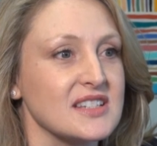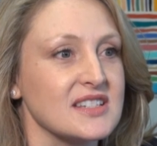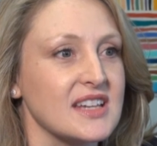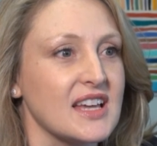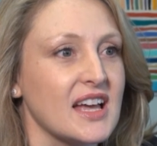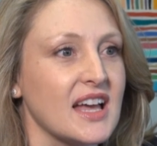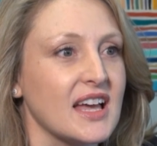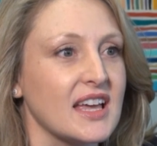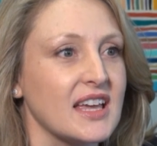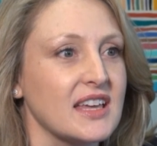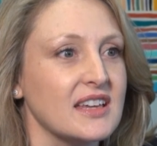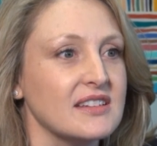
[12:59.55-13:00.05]
a
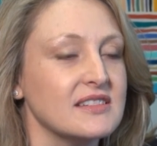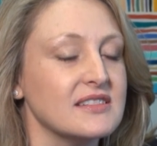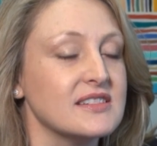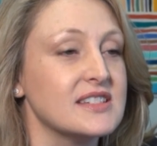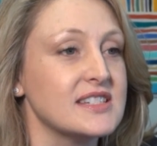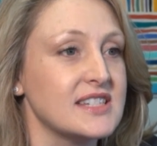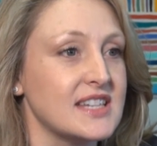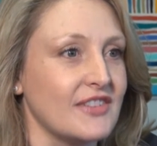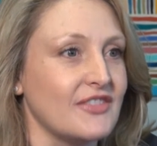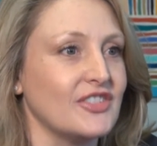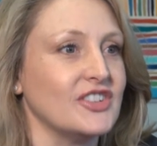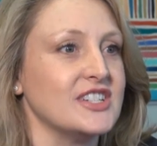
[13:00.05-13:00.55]
day,
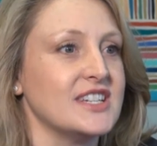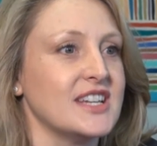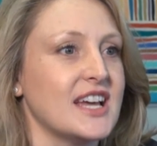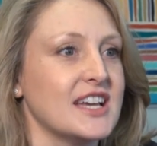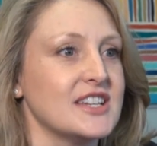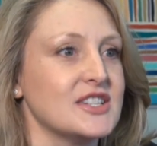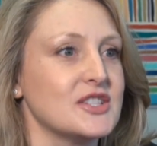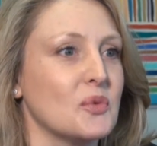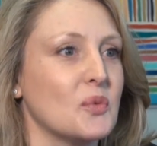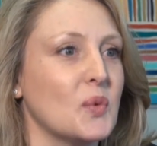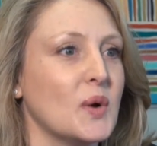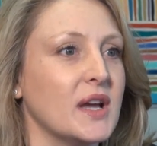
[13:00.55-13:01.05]
7
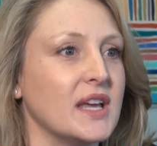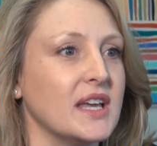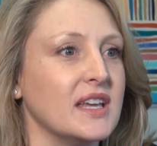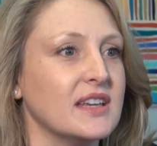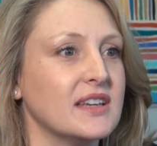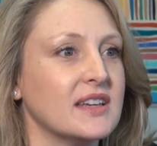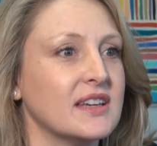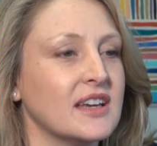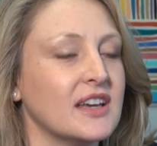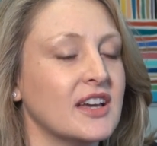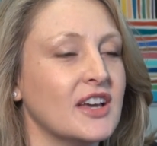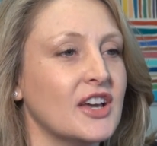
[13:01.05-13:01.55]
days a
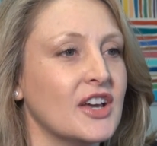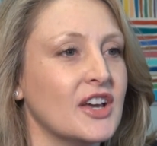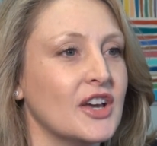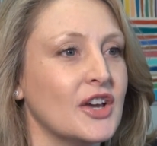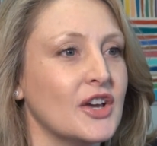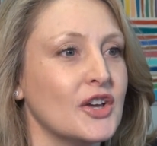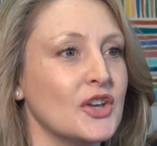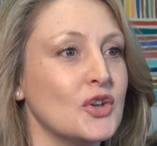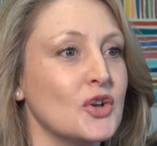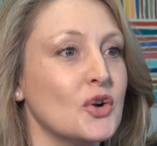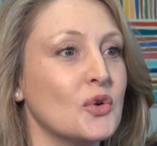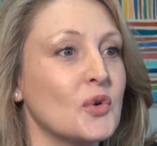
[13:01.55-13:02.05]
week.
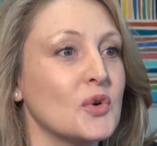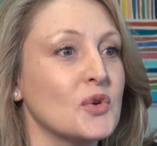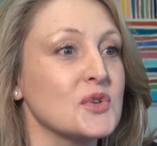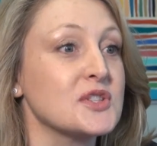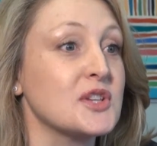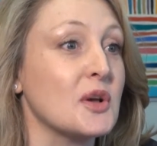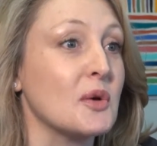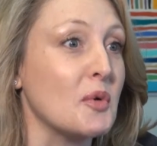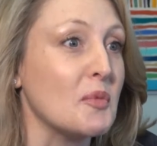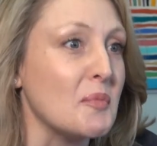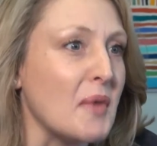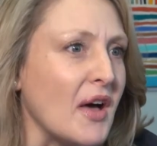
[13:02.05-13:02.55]
You're
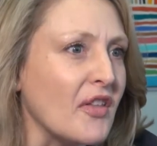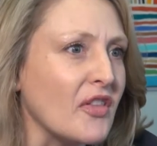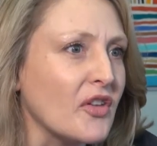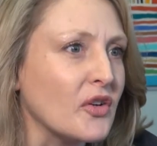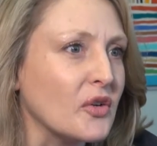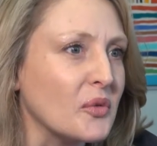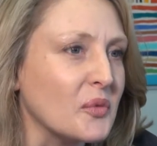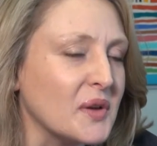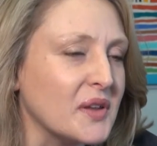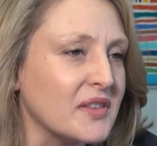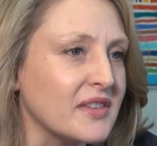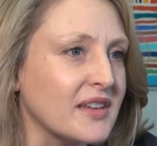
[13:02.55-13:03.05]
also a
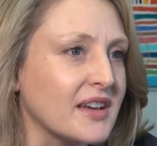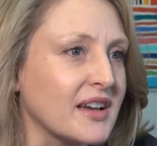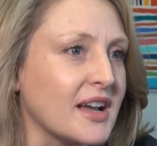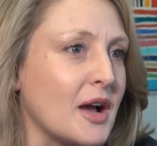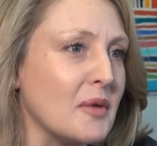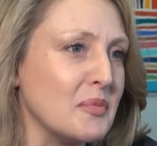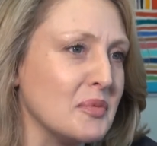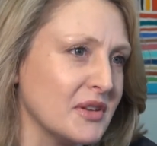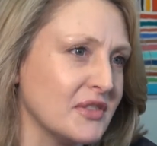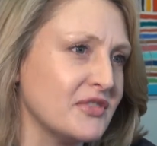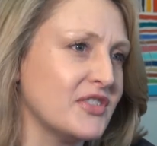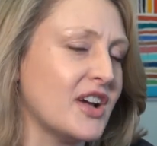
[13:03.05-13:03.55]
mother with a
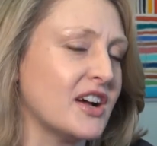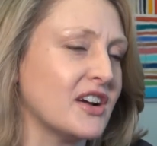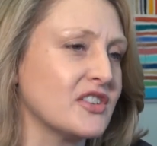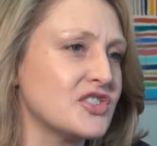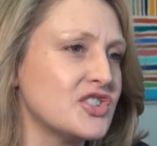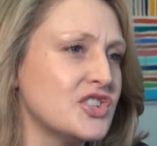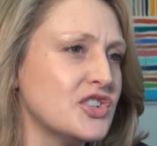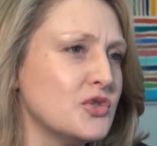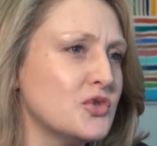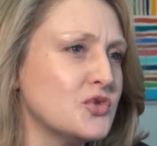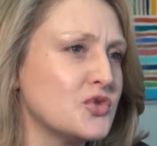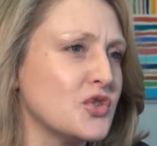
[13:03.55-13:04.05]
couple of young
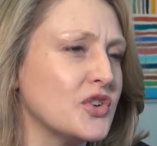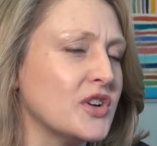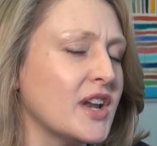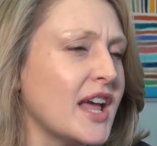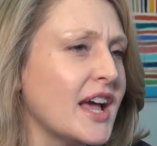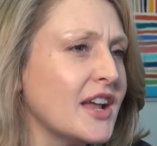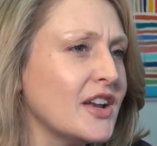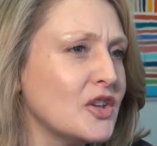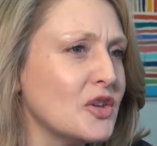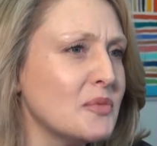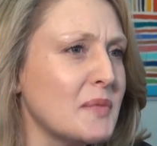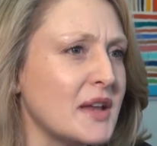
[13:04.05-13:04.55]
children.
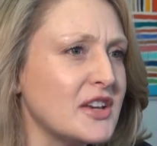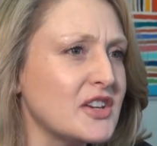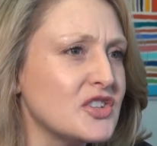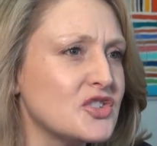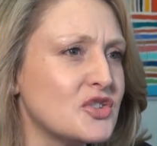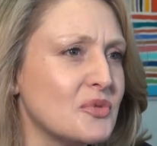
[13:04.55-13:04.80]
How do you manage